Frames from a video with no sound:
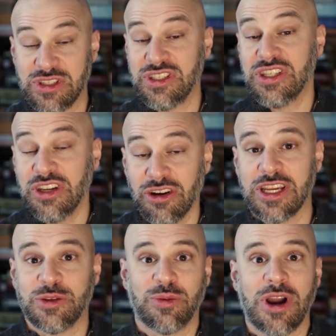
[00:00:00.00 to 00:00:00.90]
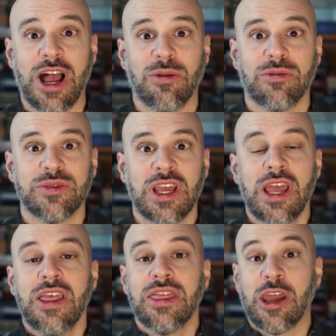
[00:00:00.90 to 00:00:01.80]
serious problems
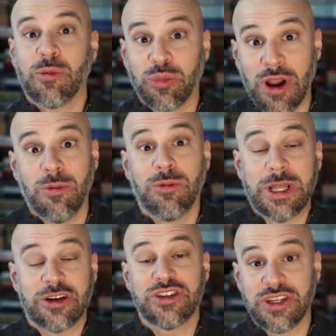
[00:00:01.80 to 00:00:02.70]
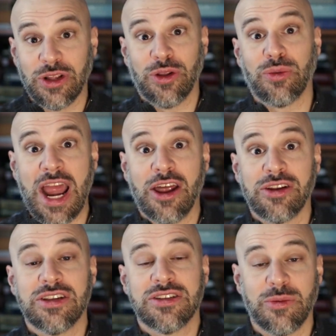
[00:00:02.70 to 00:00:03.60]
that probably are still
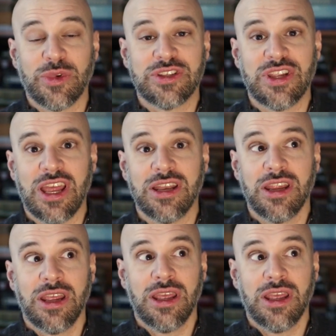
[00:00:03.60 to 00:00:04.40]
around to some extent.